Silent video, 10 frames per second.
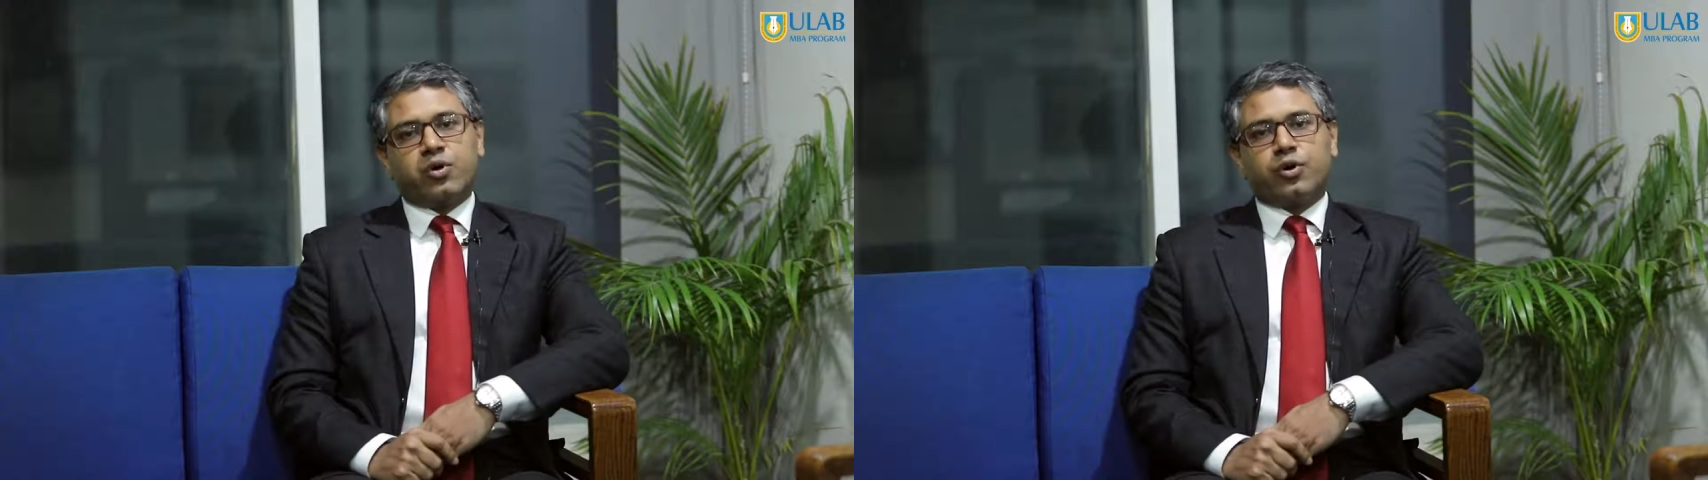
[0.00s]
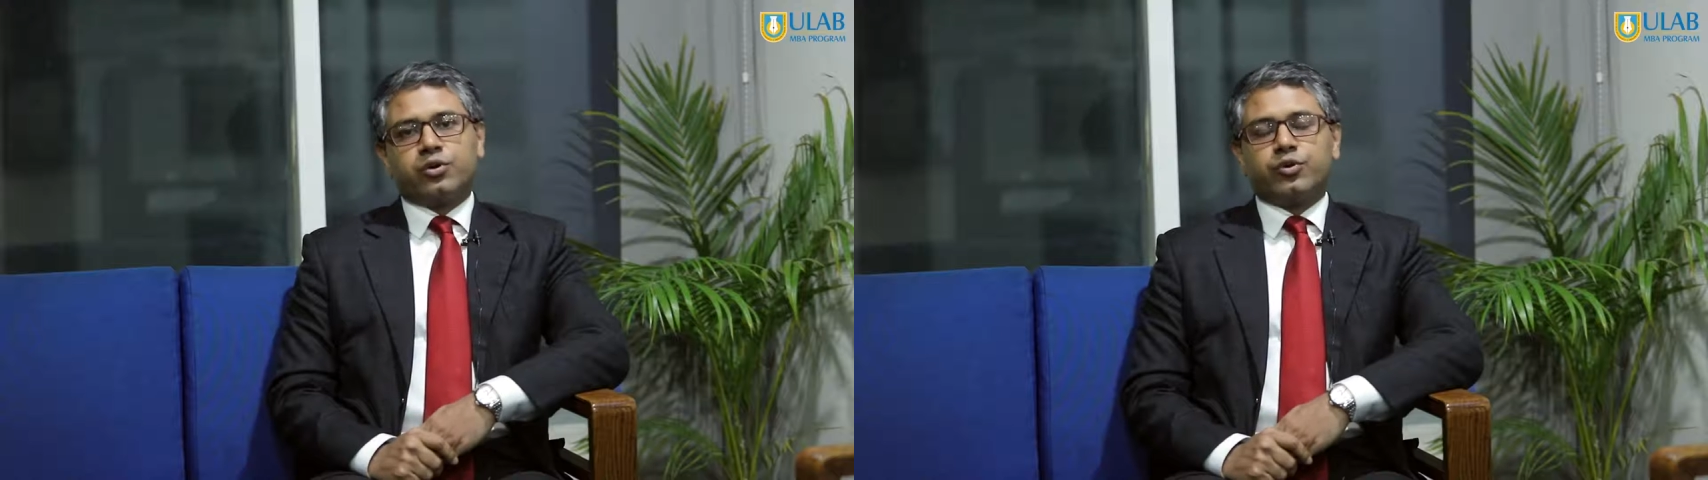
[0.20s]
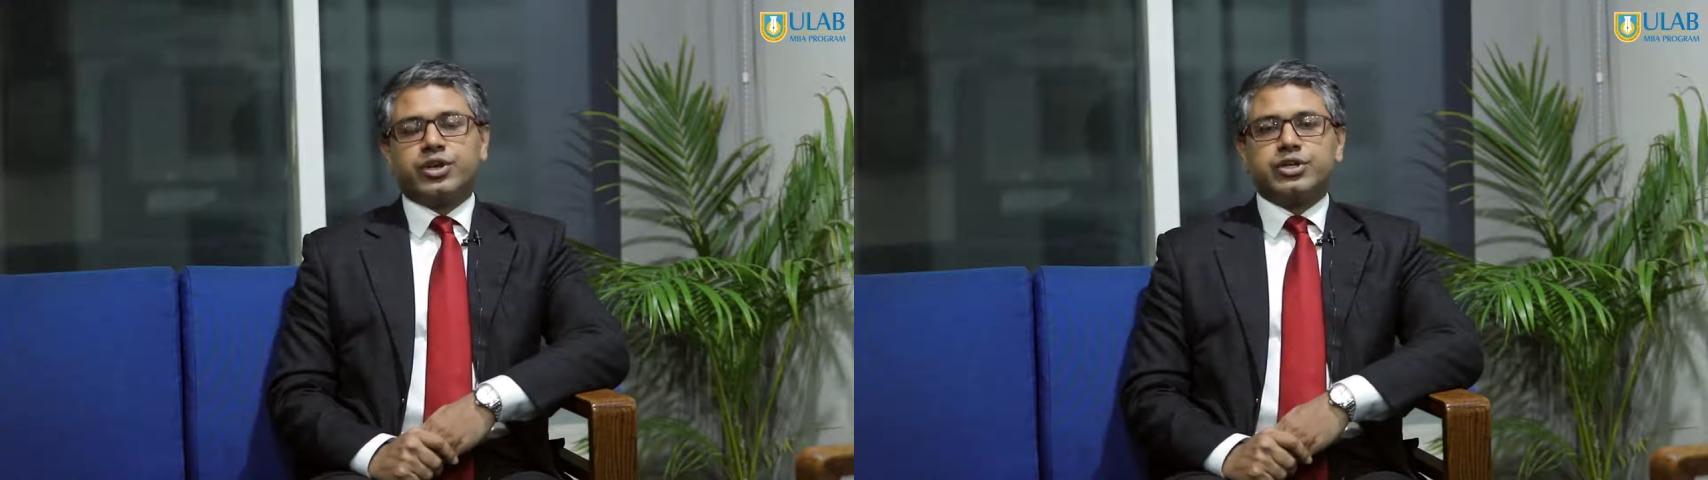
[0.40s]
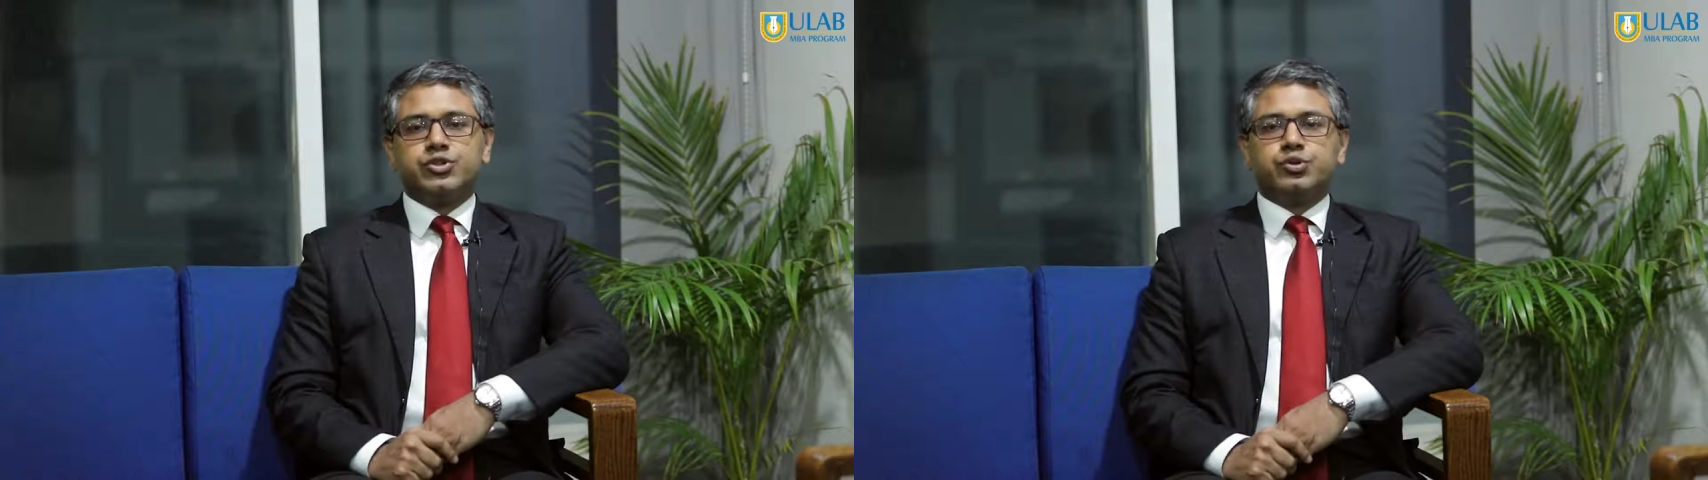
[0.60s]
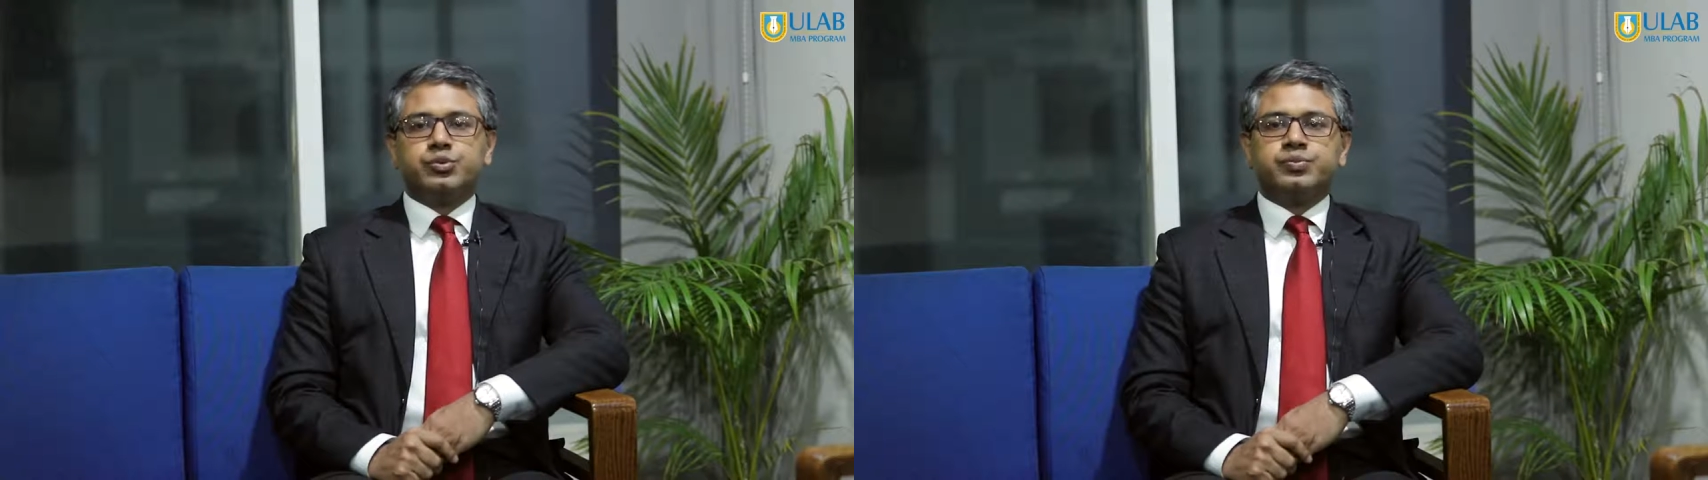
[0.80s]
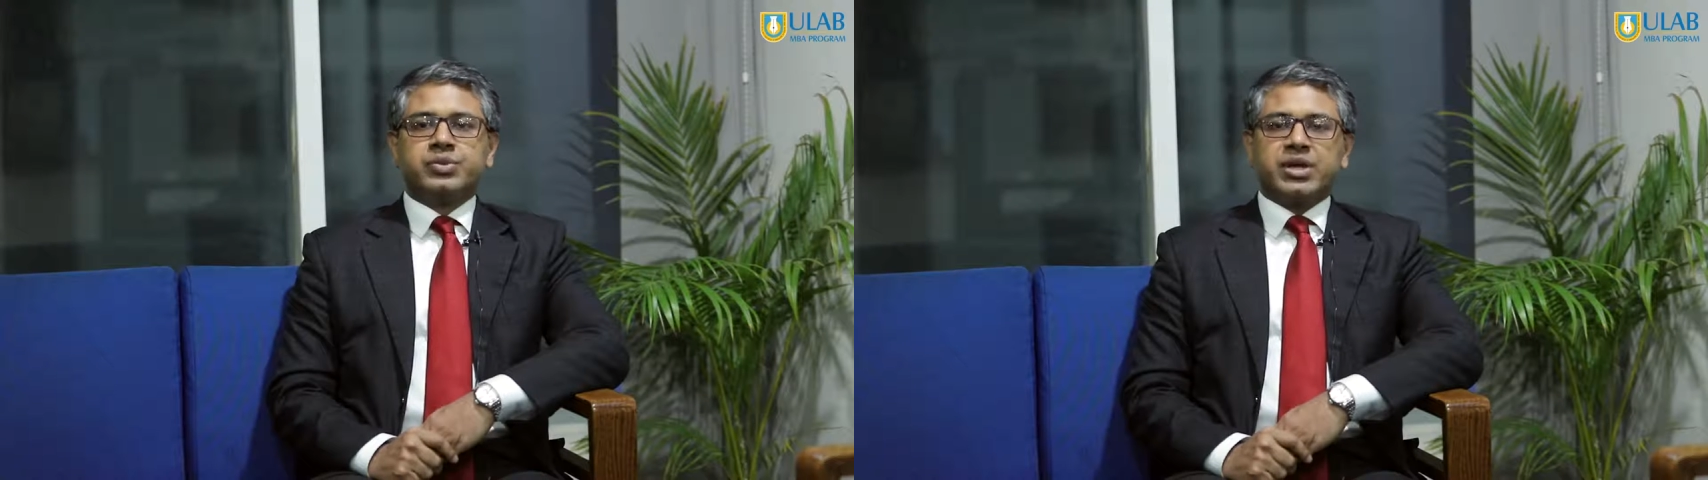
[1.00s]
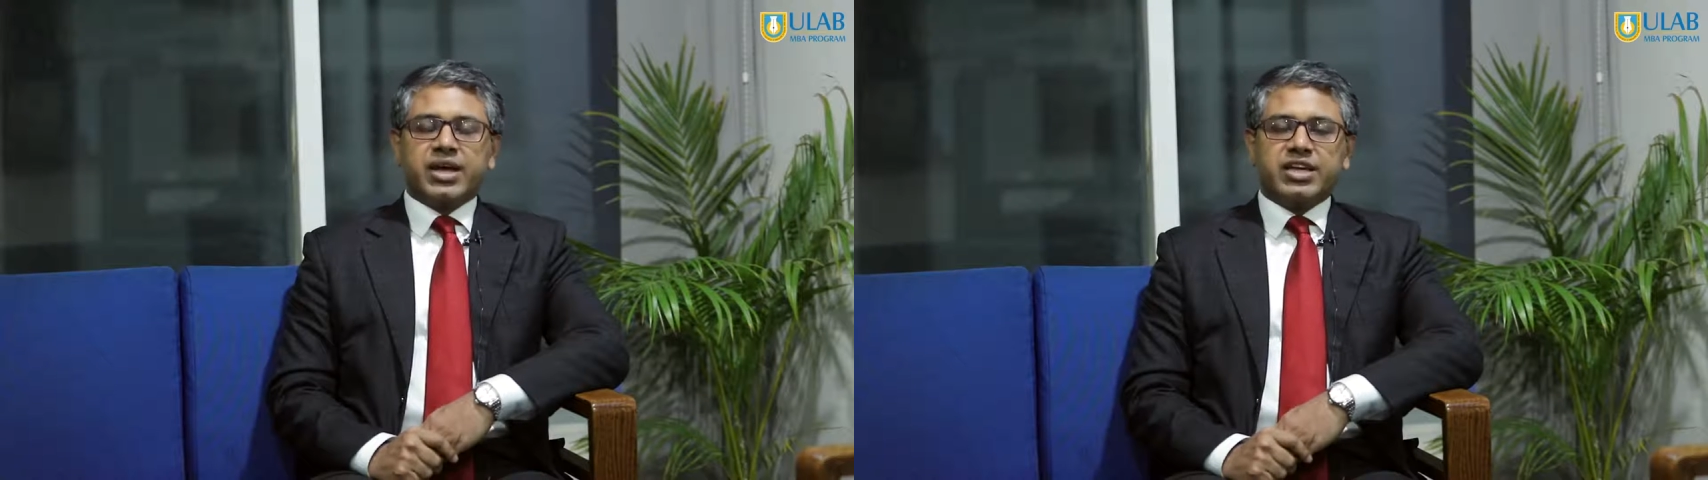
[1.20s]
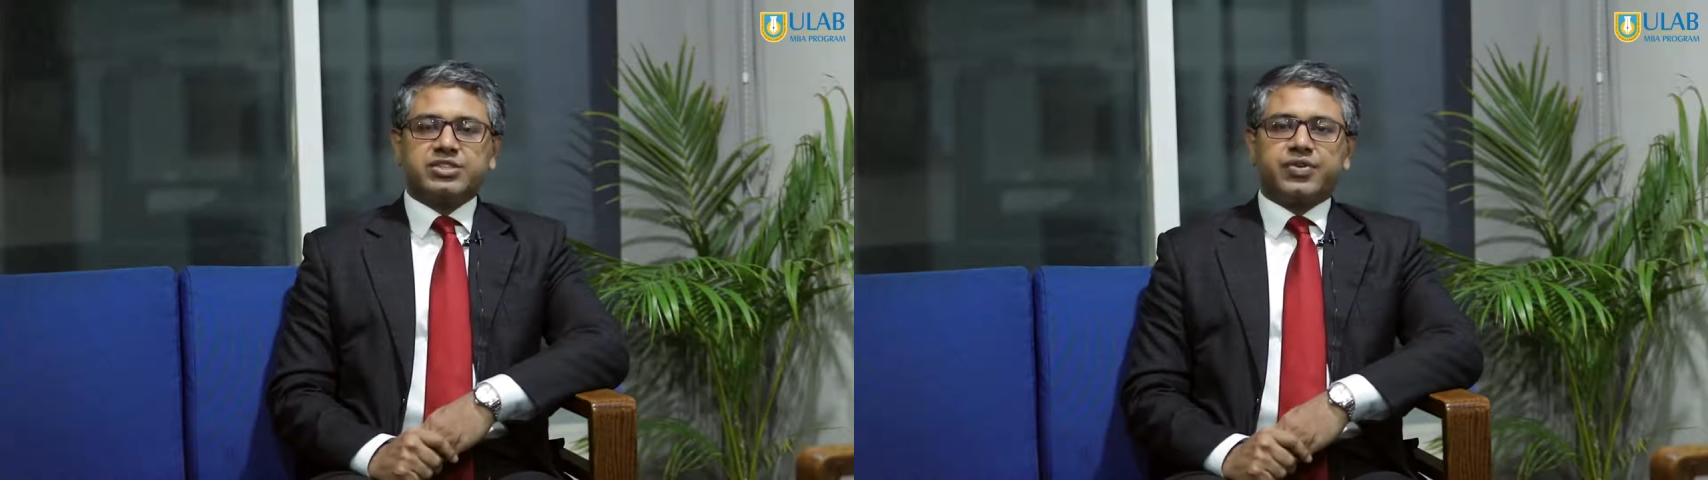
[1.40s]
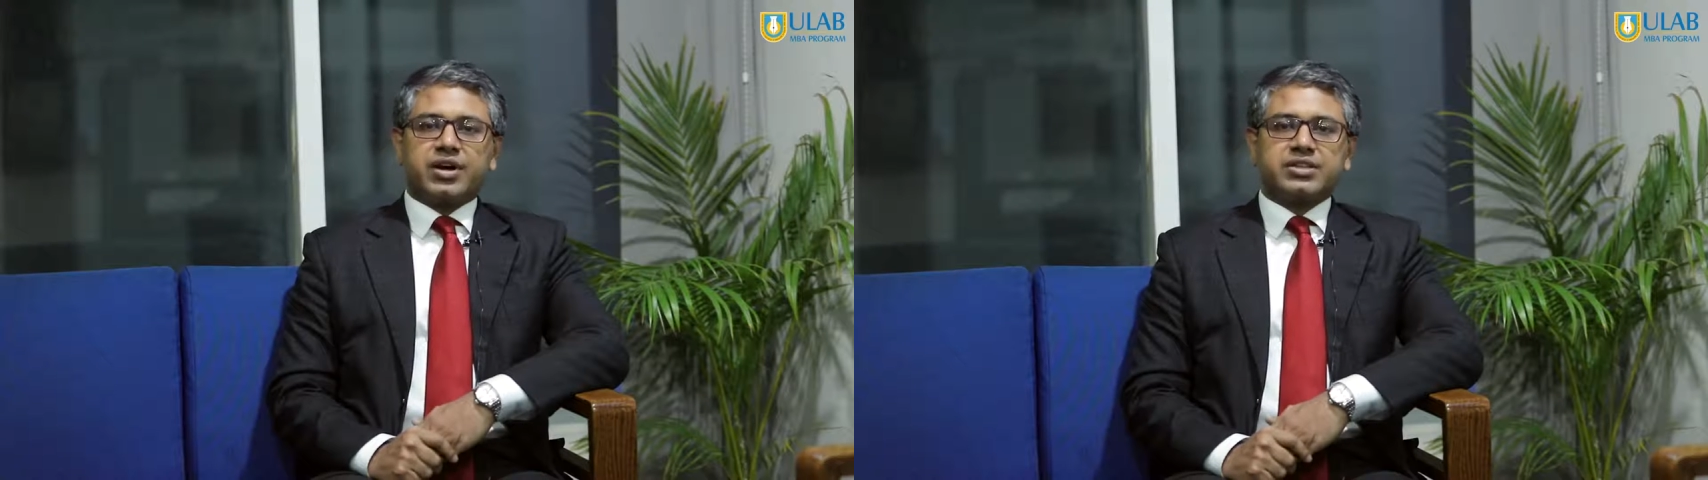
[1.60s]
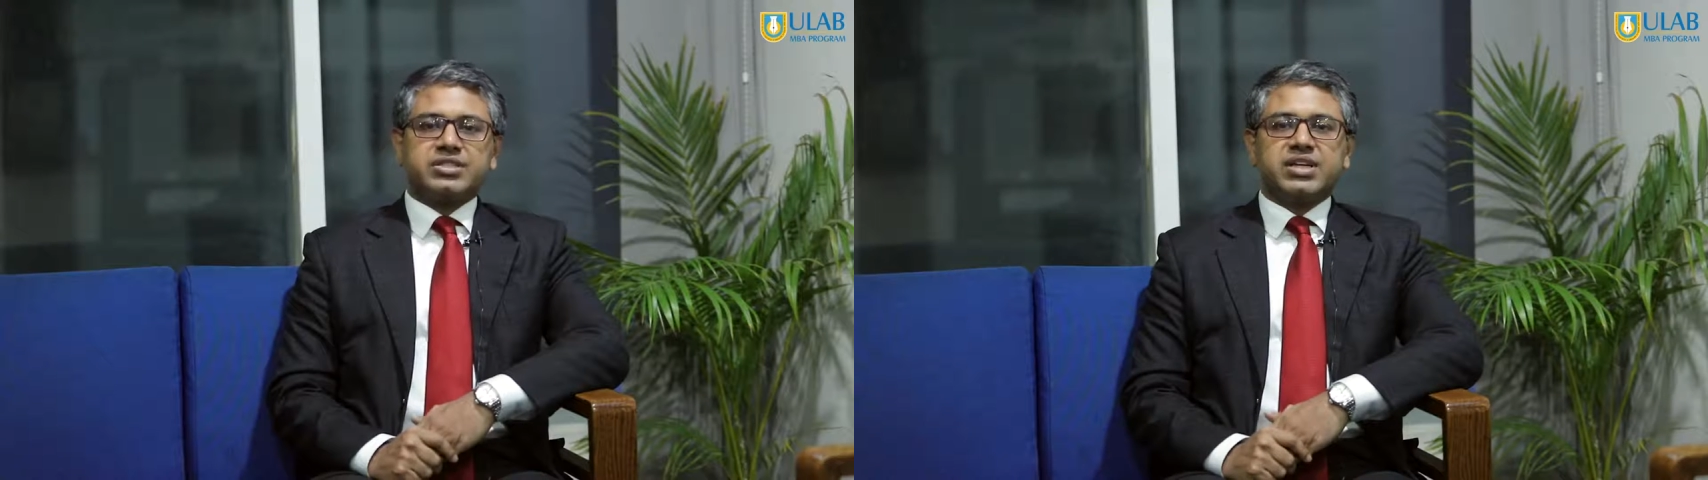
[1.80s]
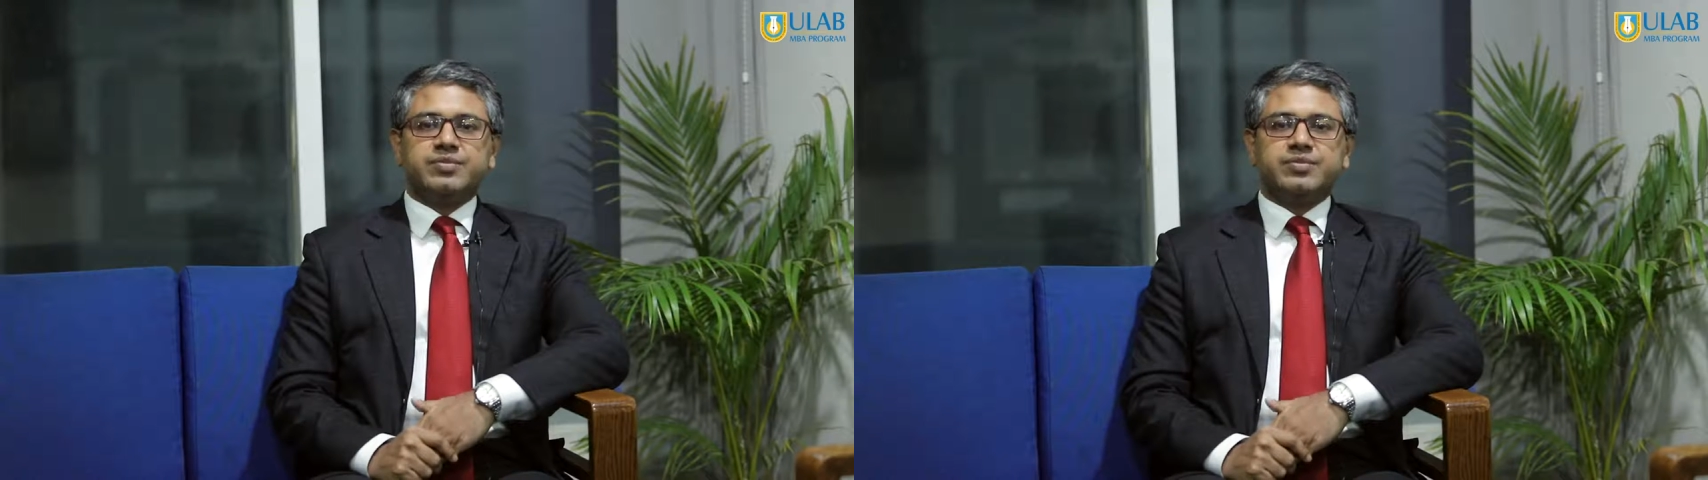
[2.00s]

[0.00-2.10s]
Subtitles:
or going into hedge funds,